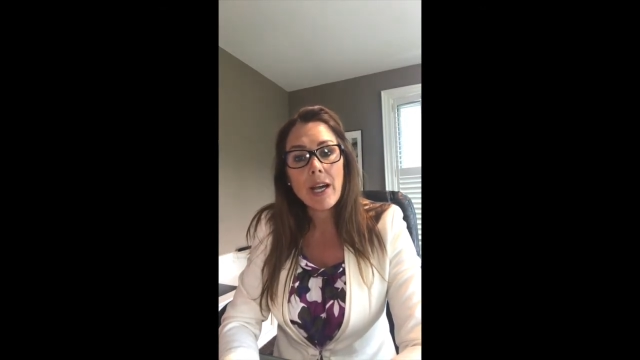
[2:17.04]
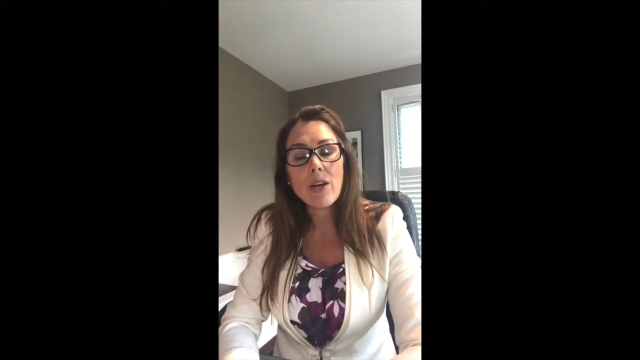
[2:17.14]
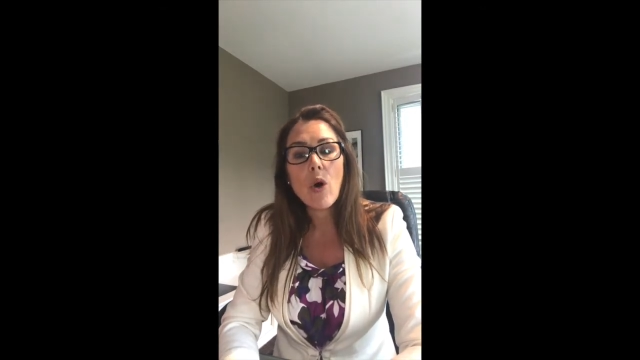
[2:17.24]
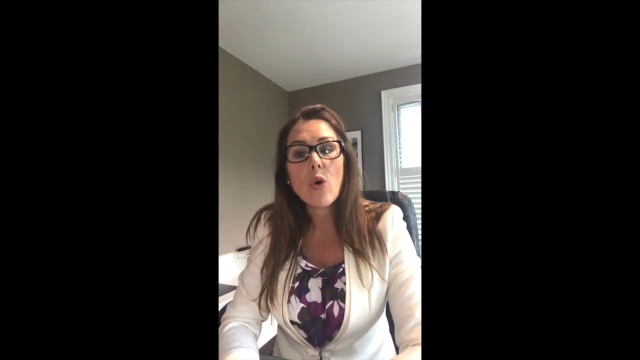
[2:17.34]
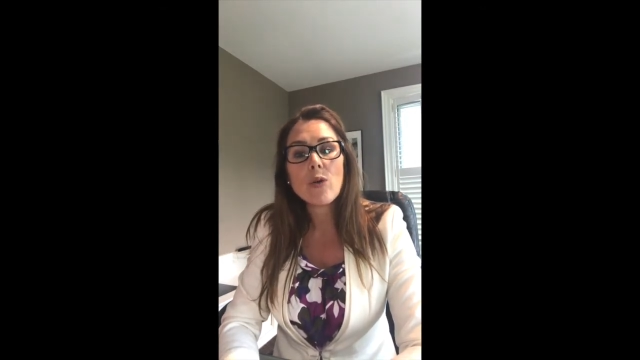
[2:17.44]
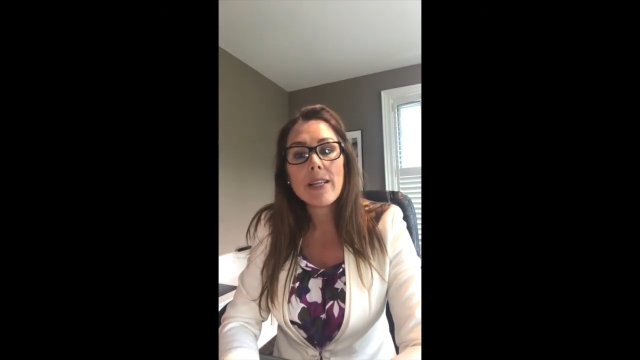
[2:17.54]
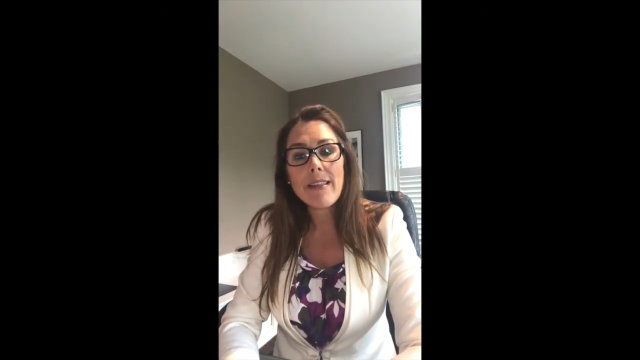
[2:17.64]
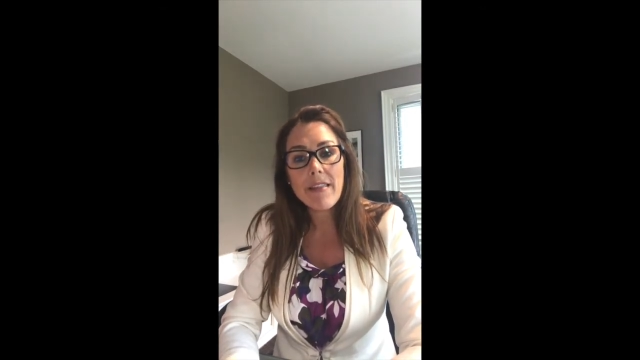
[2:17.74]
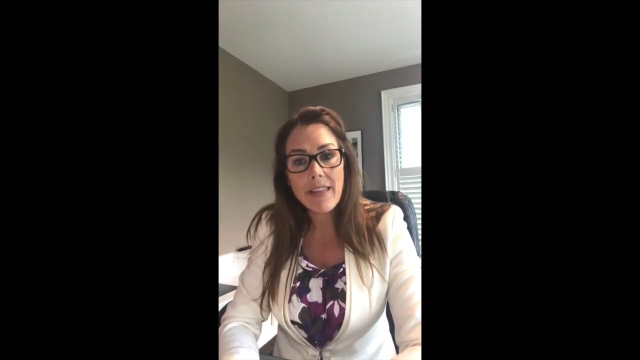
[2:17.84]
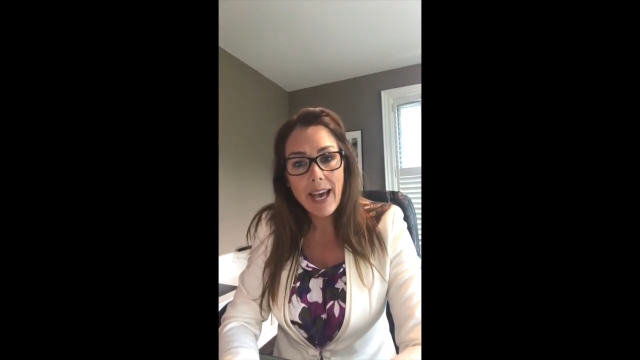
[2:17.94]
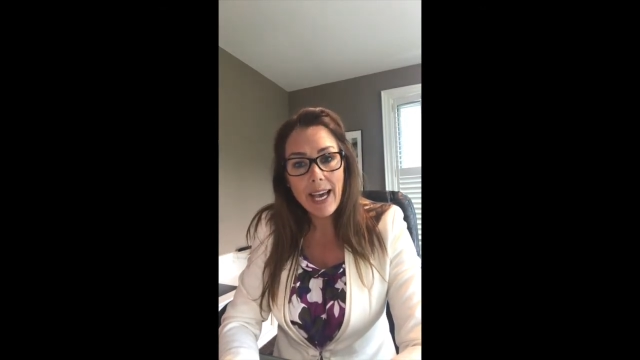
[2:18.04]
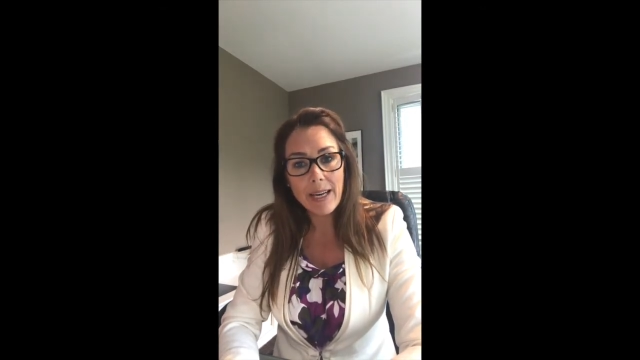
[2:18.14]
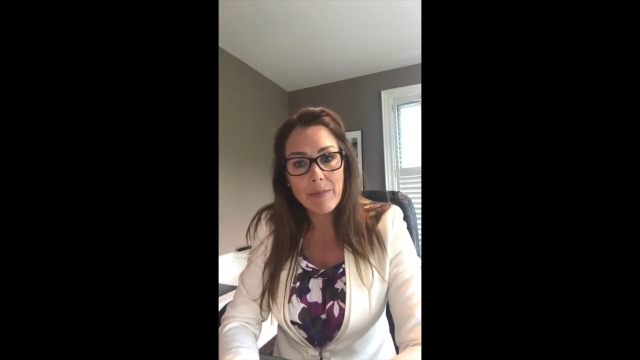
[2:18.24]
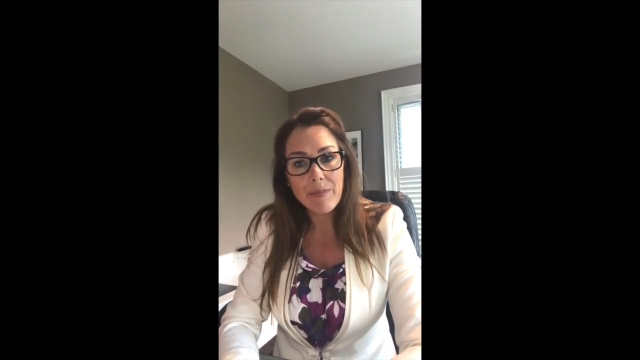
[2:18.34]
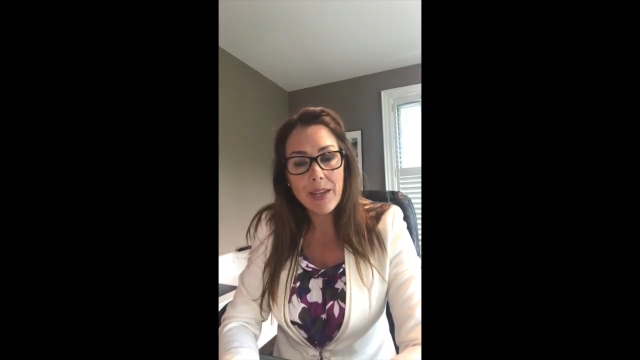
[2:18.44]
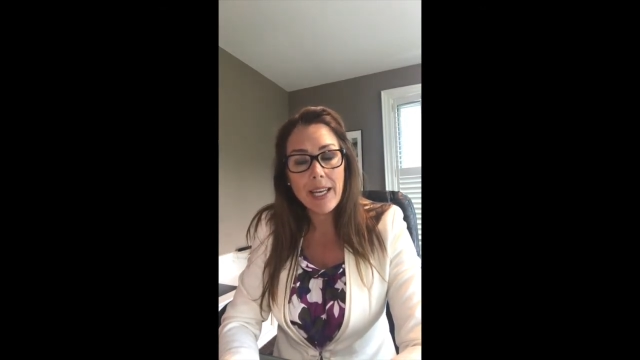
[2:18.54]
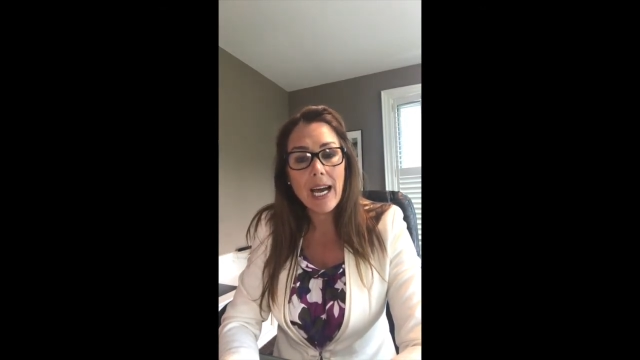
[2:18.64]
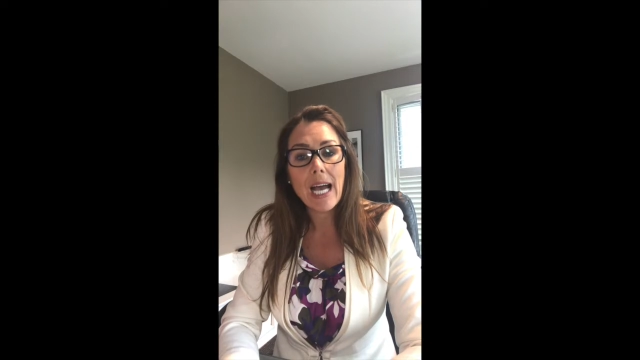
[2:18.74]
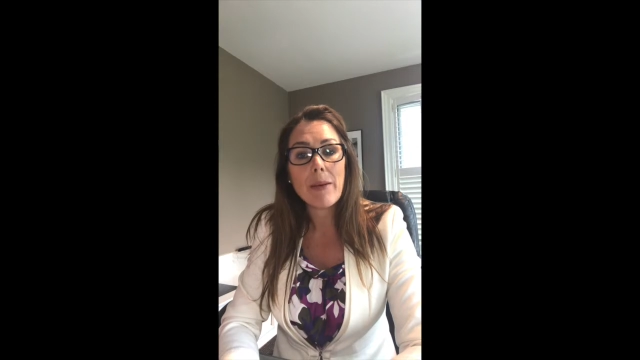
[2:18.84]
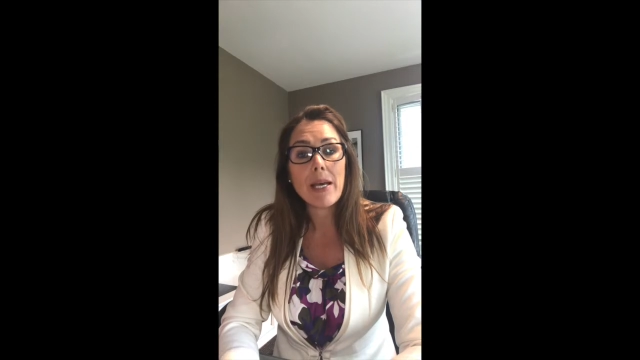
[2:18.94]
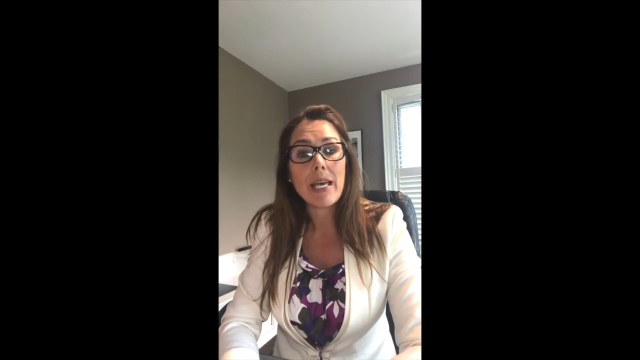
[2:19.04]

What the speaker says: And only then am I